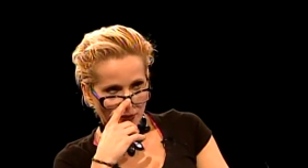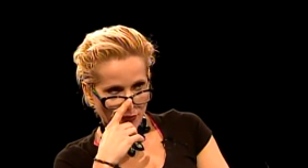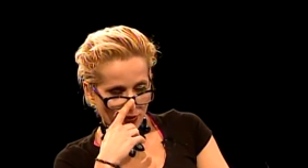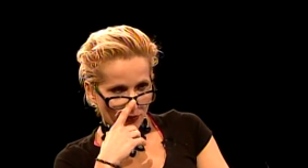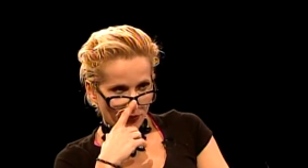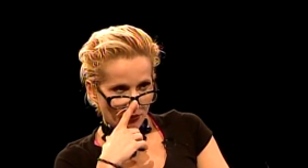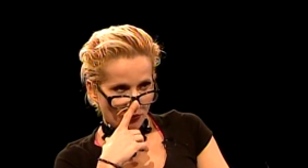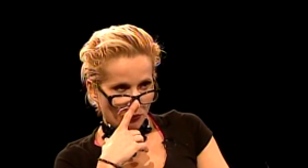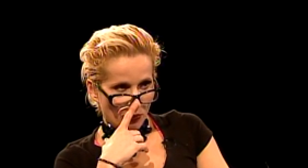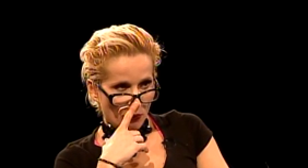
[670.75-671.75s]
I think
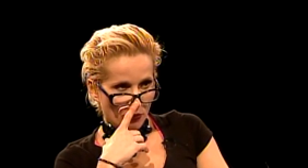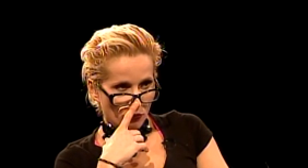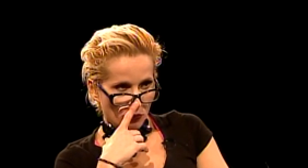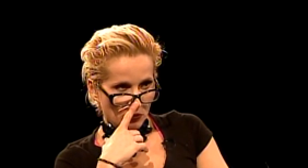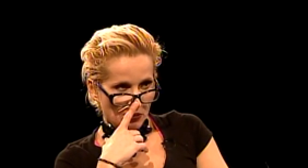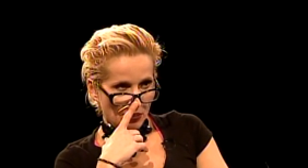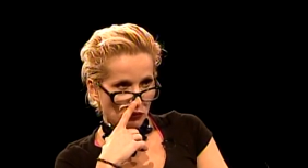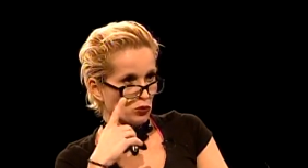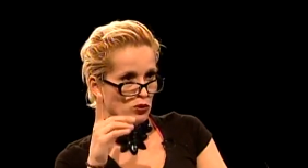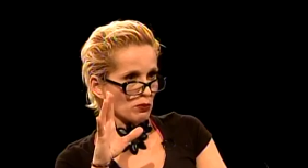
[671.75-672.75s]
you know what we do is not
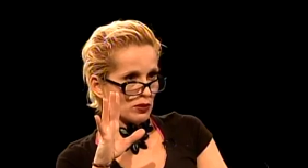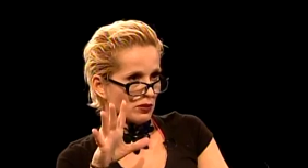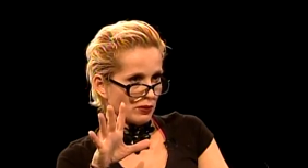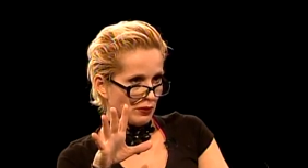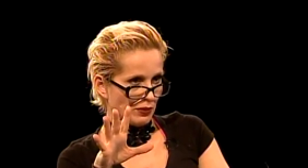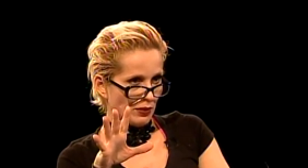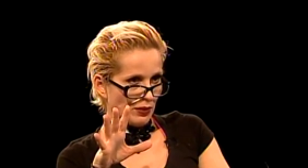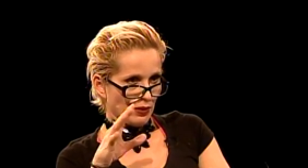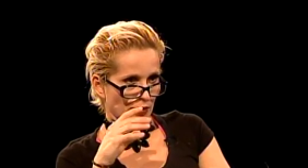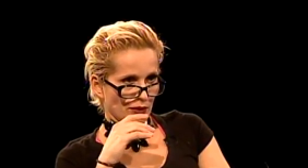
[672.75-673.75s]
normal,
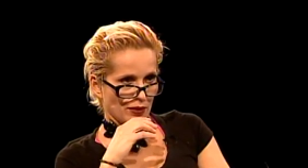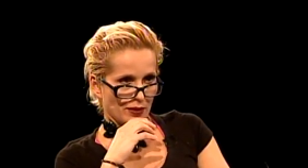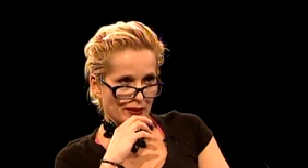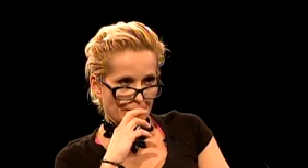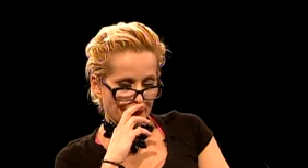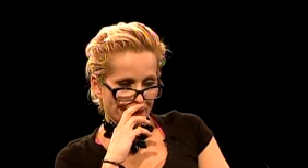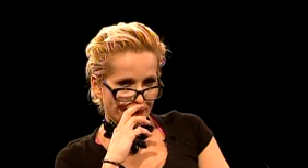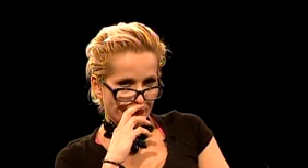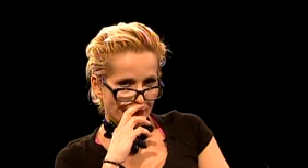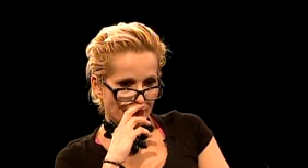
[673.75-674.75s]

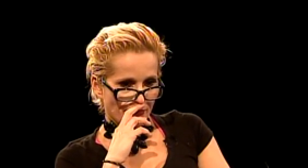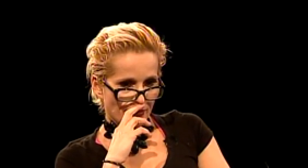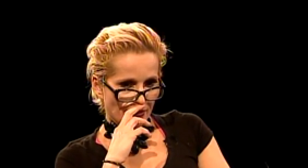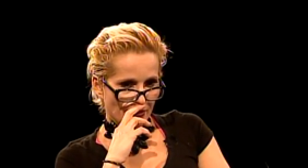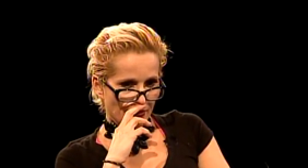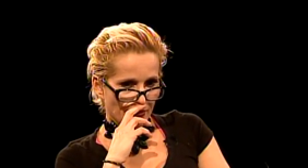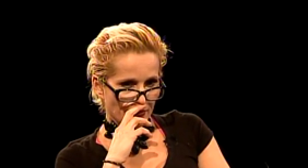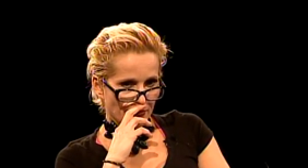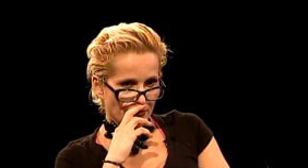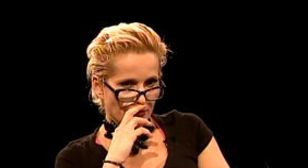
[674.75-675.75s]
um,
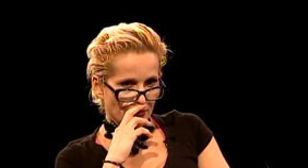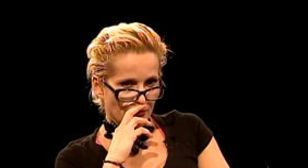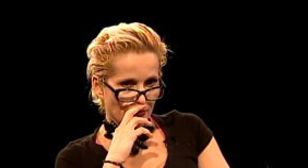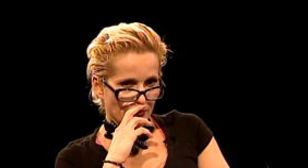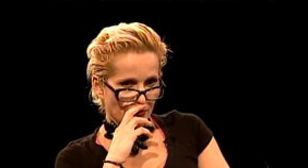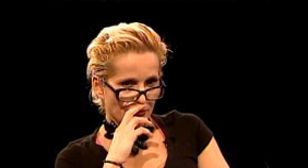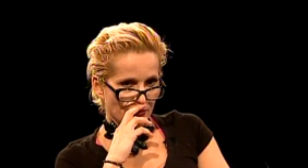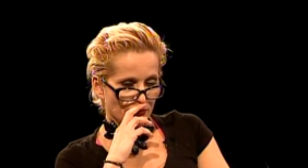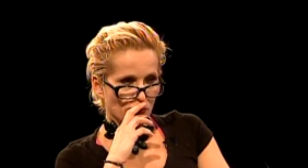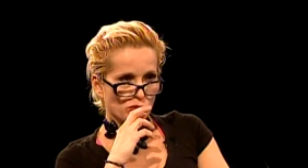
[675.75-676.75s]
and uh, it's,
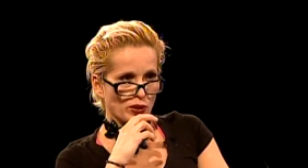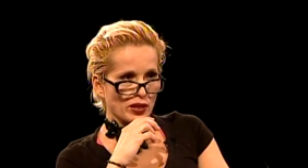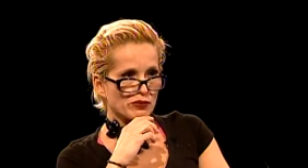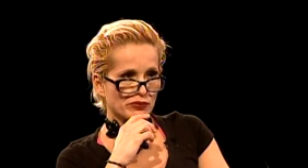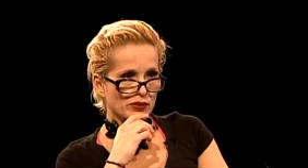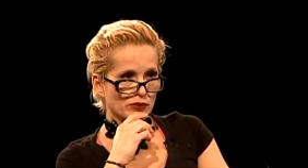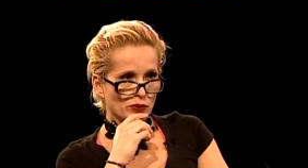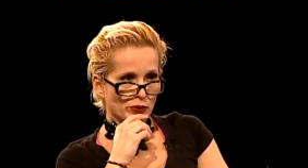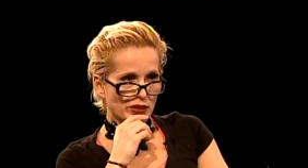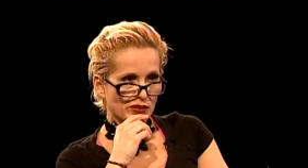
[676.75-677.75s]
it's a craft.
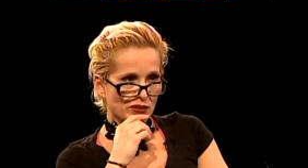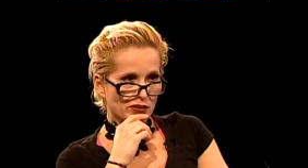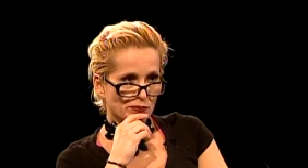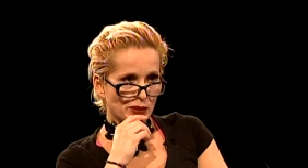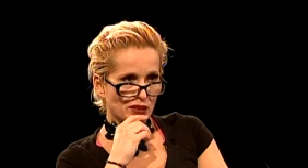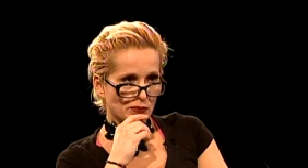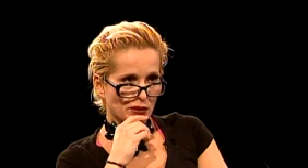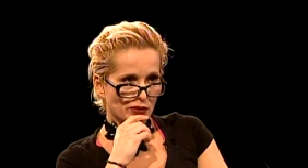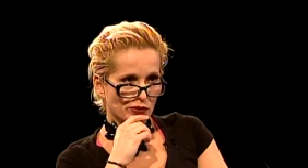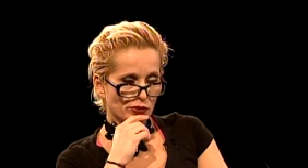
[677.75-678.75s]
It's, it's a big,
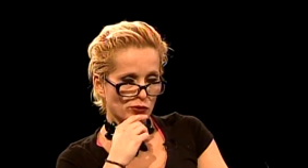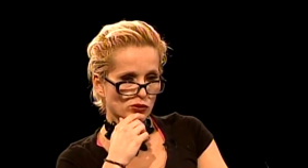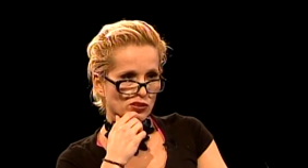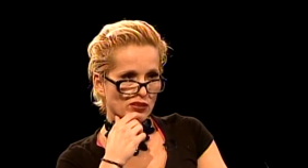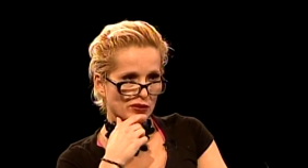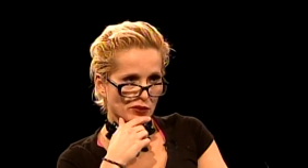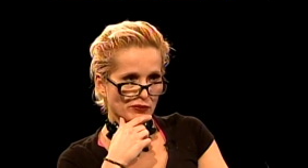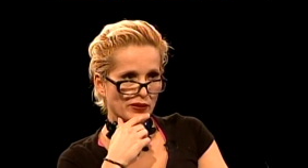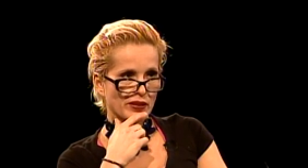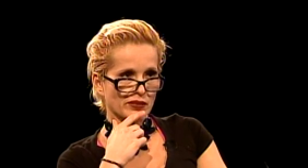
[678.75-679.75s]
it's a huge
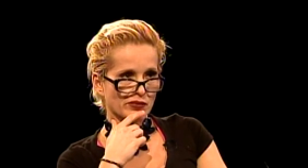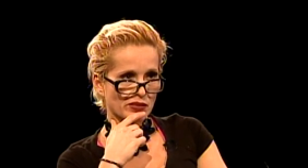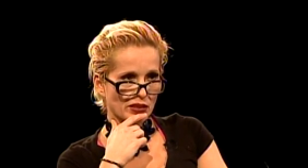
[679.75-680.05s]
sacrifice.